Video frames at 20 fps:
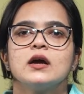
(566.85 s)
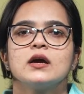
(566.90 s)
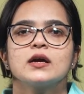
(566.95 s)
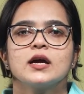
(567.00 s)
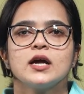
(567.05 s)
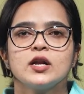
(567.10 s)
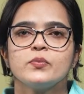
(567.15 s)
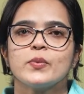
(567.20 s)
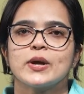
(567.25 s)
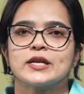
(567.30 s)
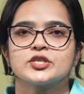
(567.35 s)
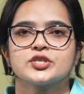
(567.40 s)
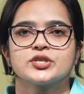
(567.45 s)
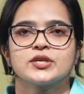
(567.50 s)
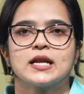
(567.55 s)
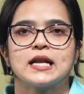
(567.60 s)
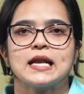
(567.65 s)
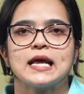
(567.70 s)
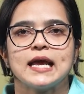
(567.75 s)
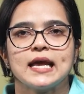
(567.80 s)

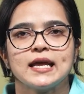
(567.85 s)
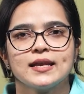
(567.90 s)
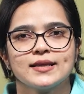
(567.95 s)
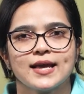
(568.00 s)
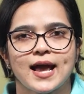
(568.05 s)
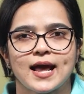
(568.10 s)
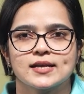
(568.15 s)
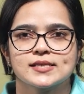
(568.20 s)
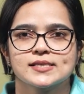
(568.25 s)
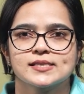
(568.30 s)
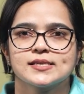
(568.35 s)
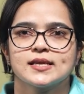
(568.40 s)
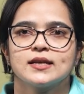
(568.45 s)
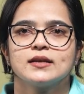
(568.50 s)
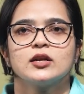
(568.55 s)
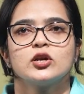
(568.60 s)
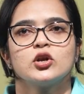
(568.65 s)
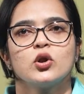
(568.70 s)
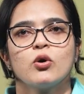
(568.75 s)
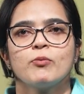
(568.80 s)
conventional
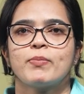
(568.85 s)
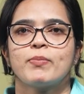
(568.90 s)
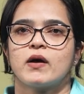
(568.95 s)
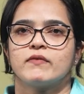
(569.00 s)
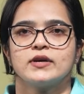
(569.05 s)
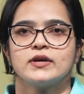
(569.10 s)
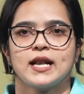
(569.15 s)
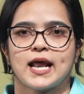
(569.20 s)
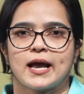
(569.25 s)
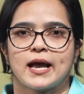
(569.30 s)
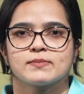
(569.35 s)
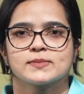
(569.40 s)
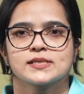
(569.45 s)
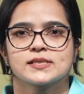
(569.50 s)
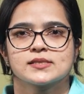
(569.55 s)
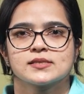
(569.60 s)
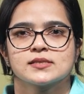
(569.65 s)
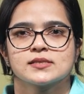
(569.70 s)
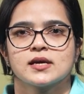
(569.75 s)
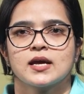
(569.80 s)
incandescent low power
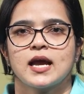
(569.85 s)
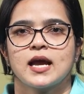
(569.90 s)
lamps.